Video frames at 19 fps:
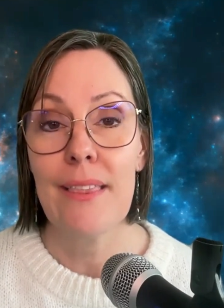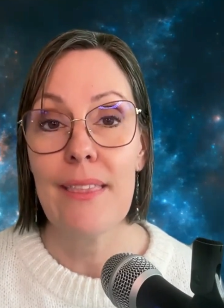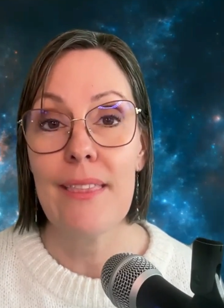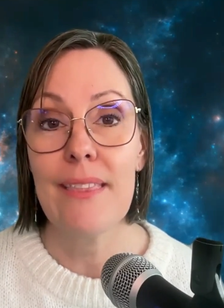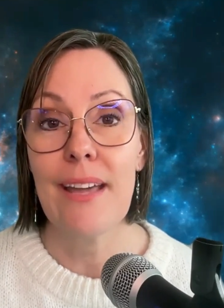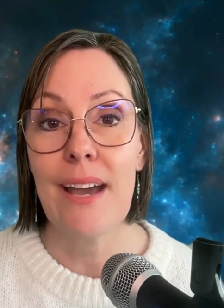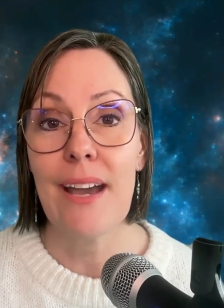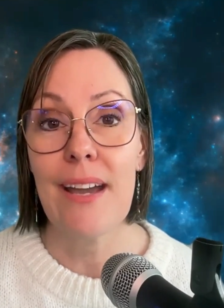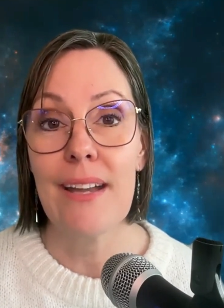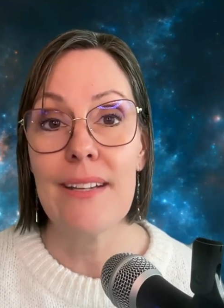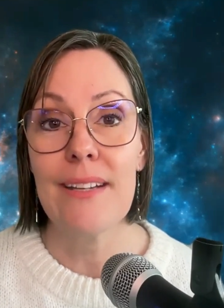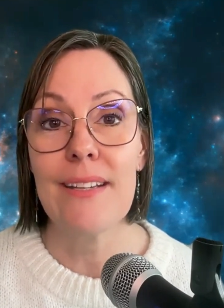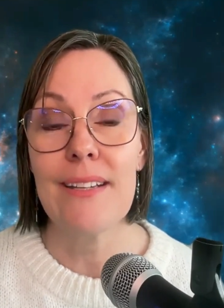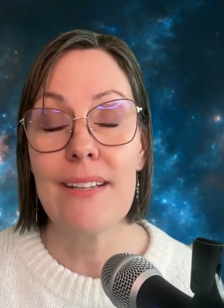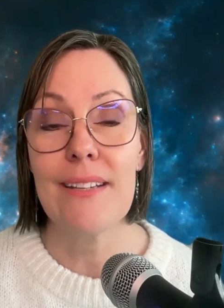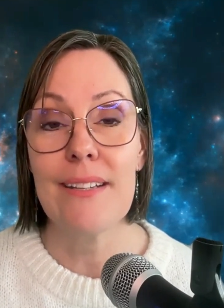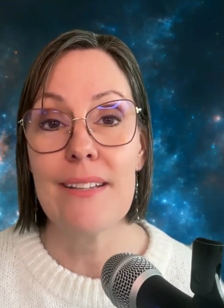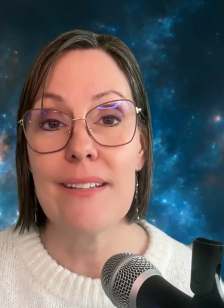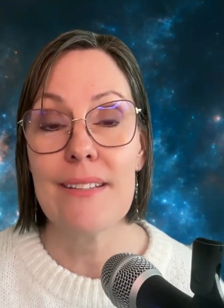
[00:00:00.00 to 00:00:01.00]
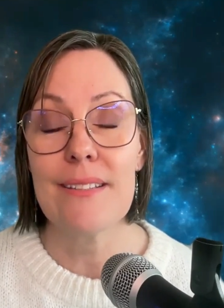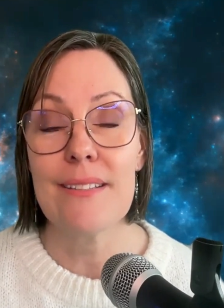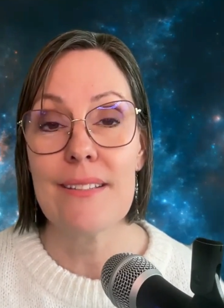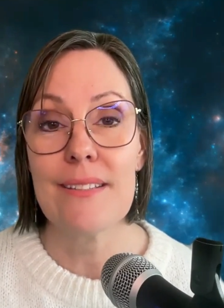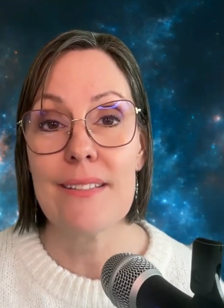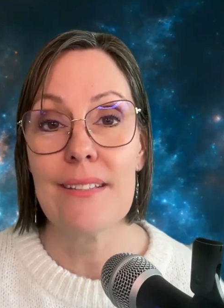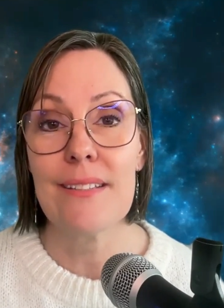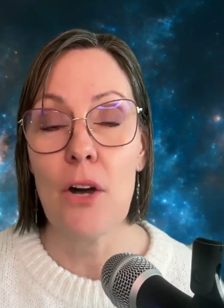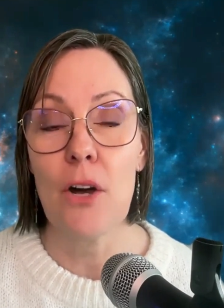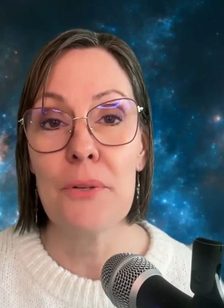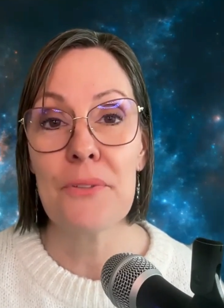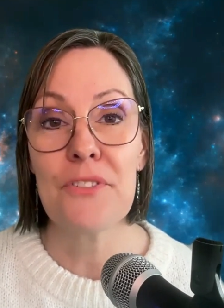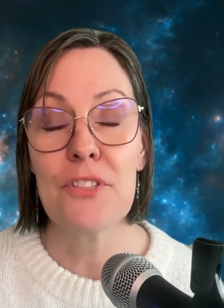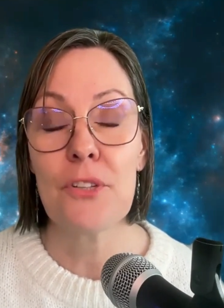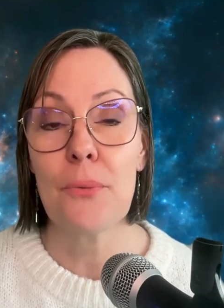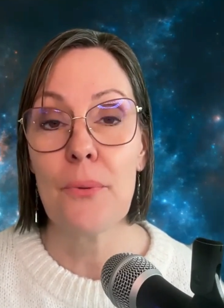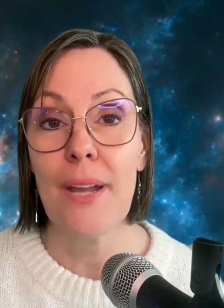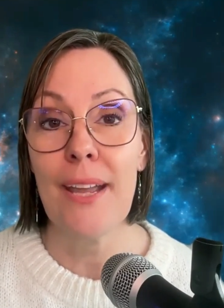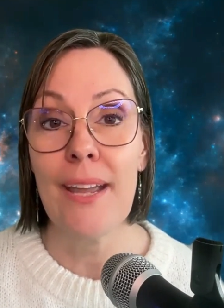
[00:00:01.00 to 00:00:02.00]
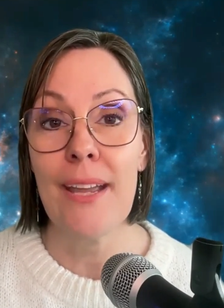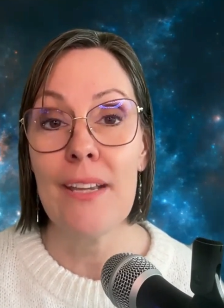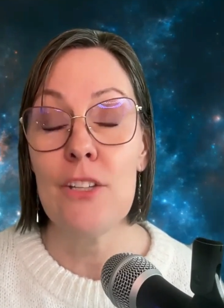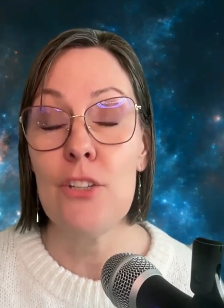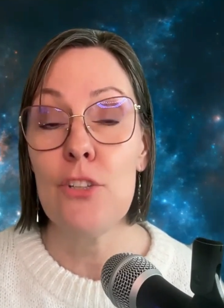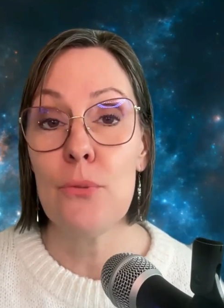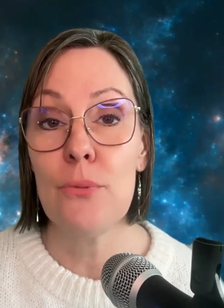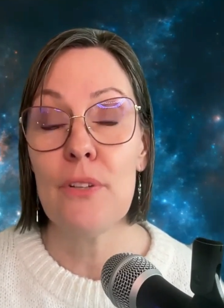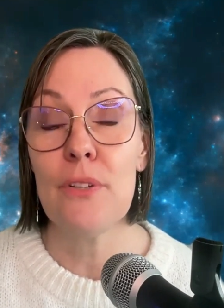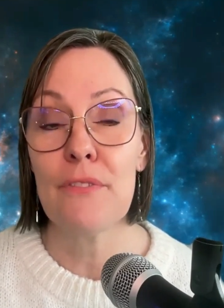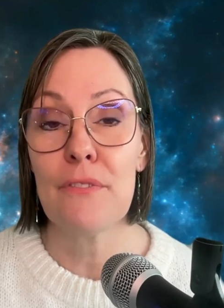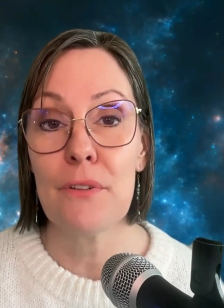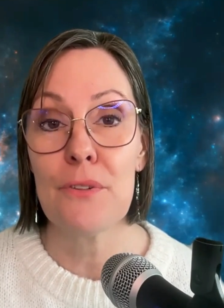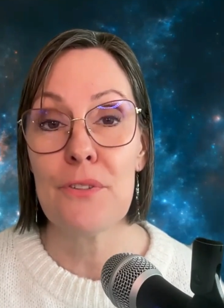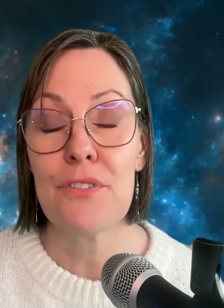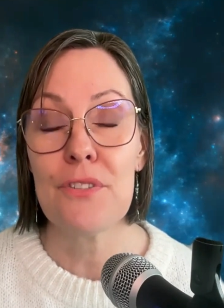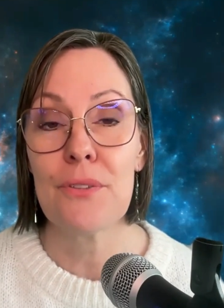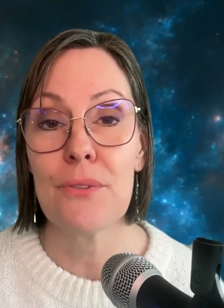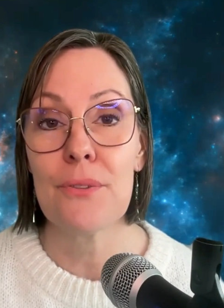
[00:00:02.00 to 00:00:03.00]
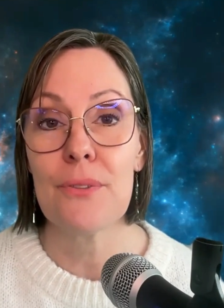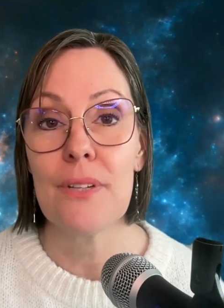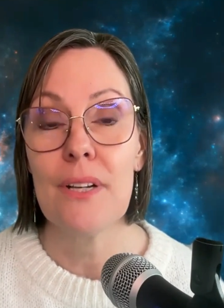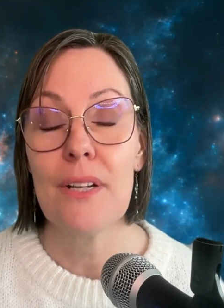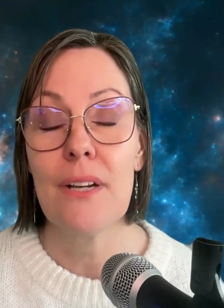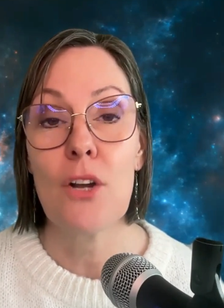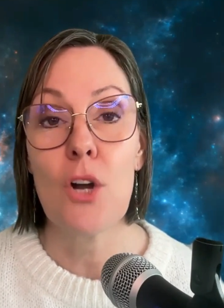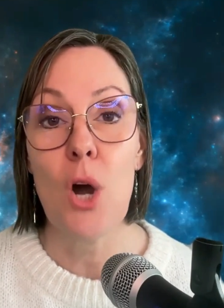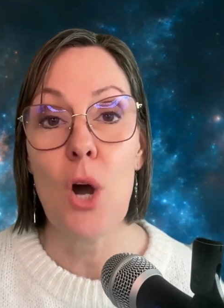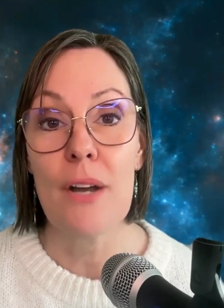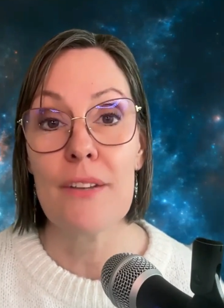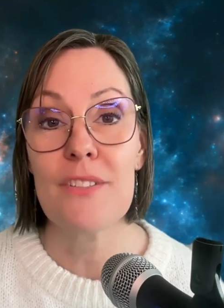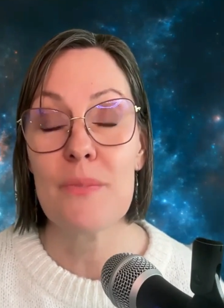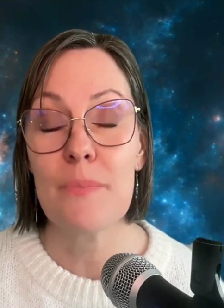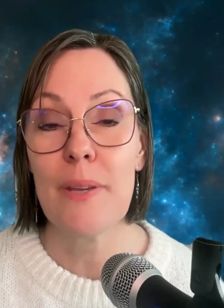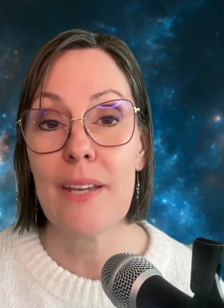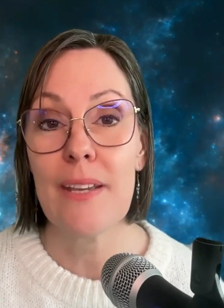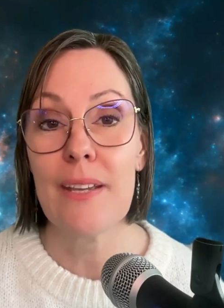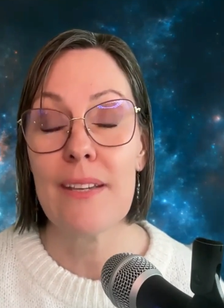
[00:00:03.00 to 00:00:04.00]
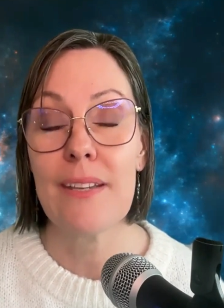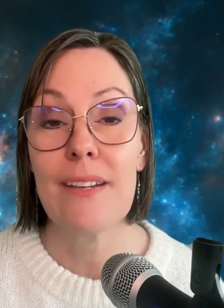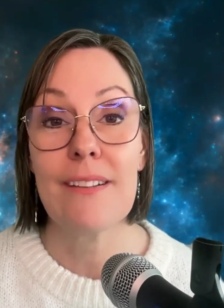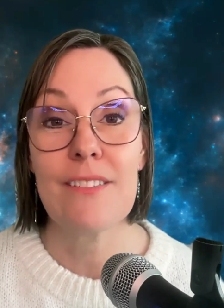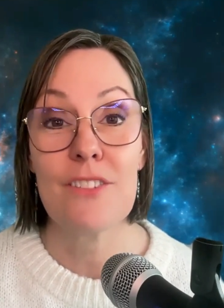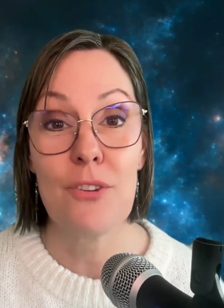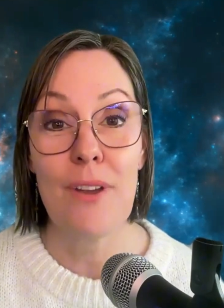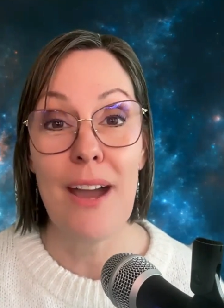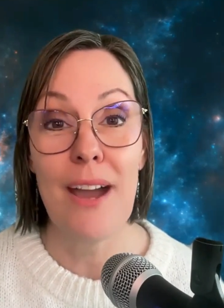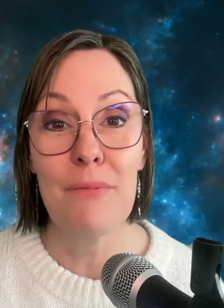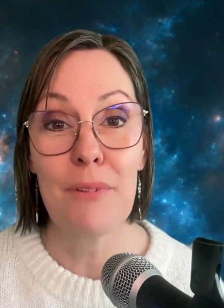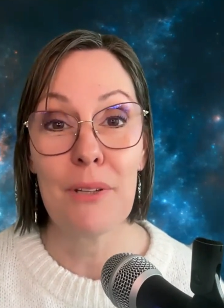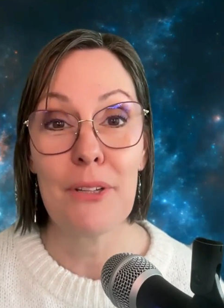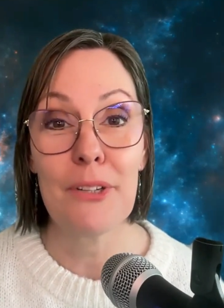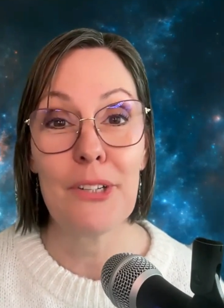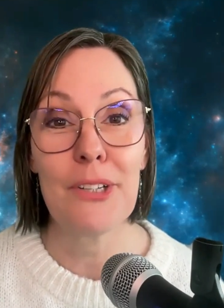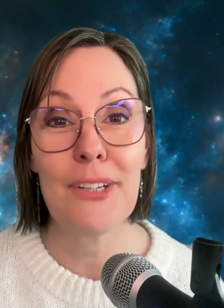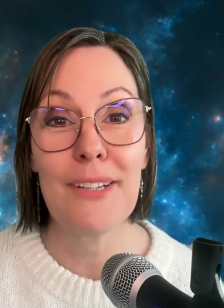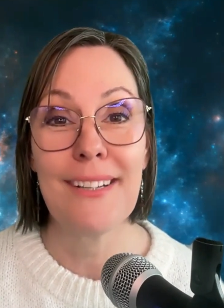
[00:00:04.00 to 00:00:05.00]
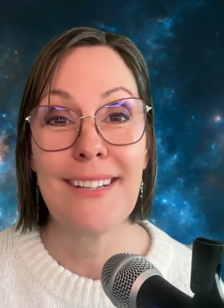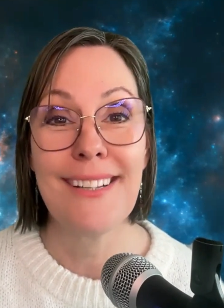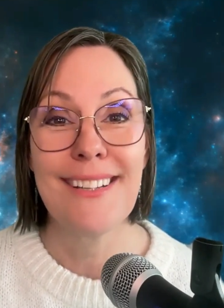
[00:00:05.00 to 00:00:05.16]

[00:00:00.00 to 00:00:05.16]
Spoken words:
that is also a universal cosmic traveler.